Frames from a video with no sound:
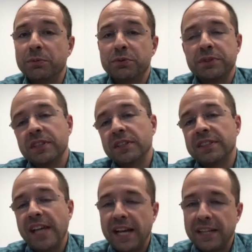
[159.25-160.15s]
which was a
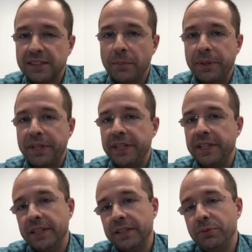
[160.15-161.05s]
SaaS company
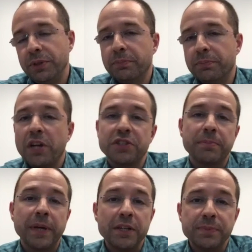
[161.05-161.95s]
doing project
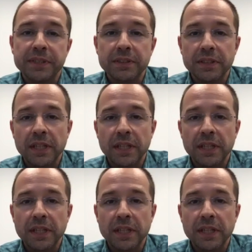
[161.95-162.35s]
management.